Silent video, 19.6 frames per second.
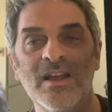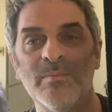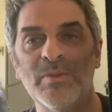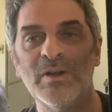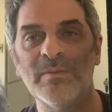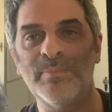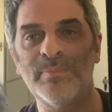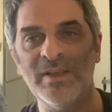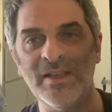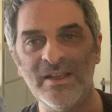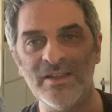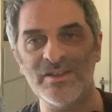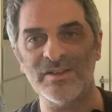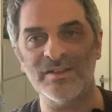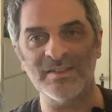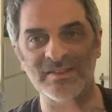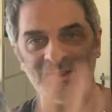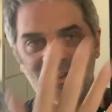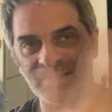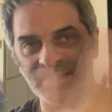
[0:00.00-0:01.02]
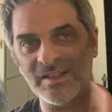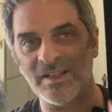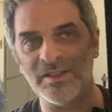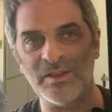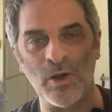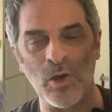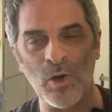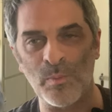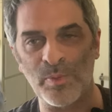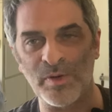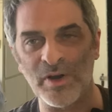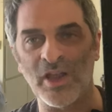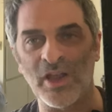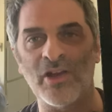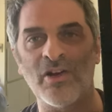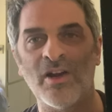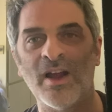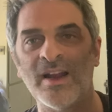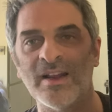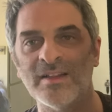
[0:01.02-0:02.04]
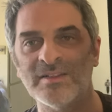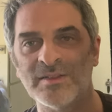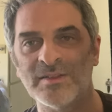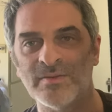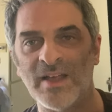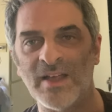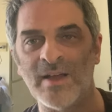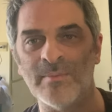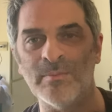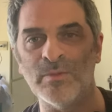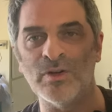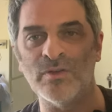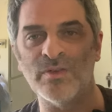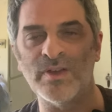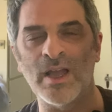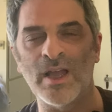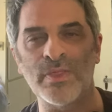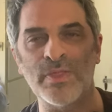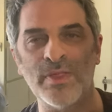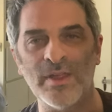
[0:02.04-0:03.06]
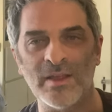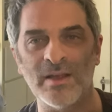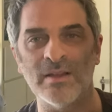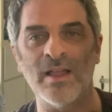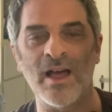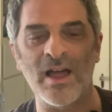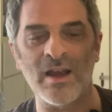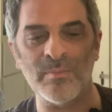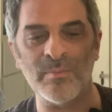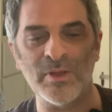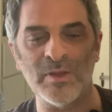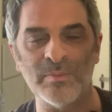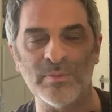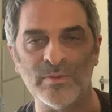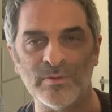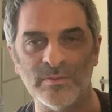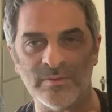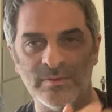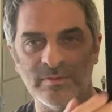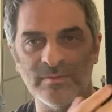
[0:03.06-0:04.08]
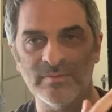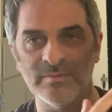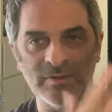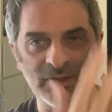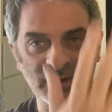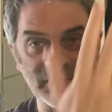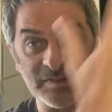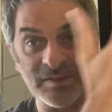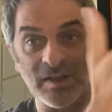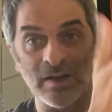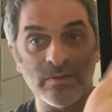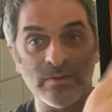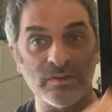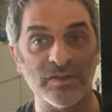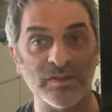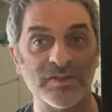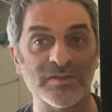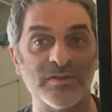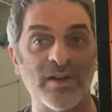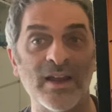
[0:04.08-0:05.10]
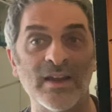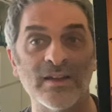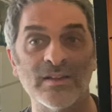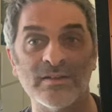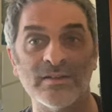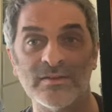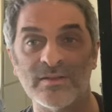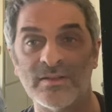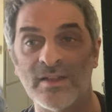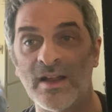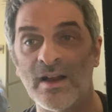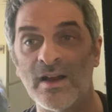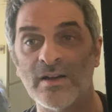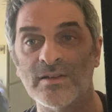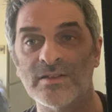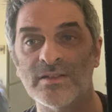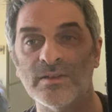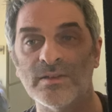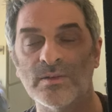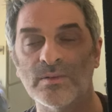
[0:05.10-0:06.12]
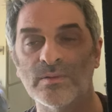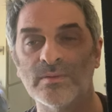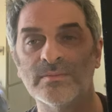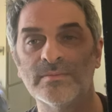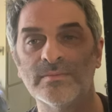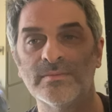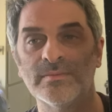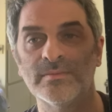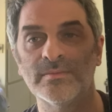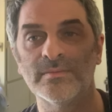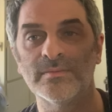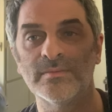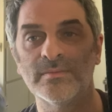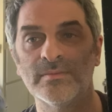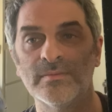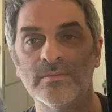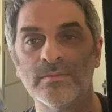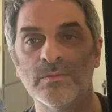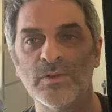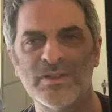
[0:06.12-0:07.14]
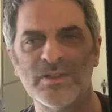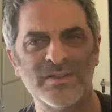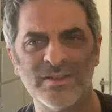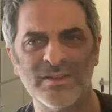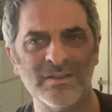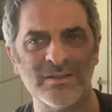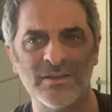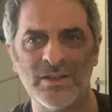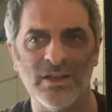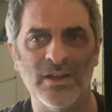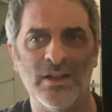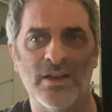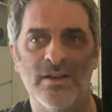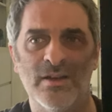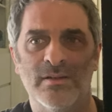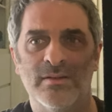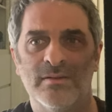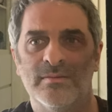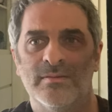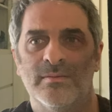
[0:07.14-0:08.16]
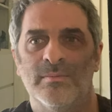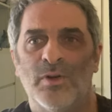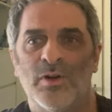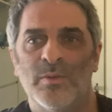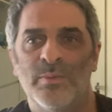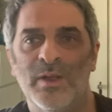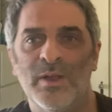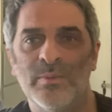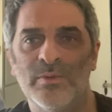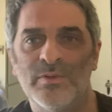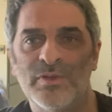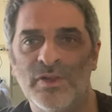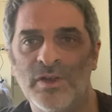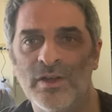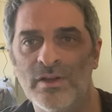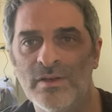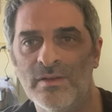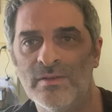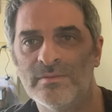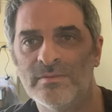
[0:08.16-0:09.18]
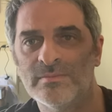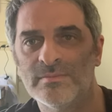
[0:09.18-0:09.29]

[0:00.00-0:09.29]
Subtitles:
But Peaches is in the opening credits of that movie. I think a lot of people discover the Stranglers there too. Which is good. More people should.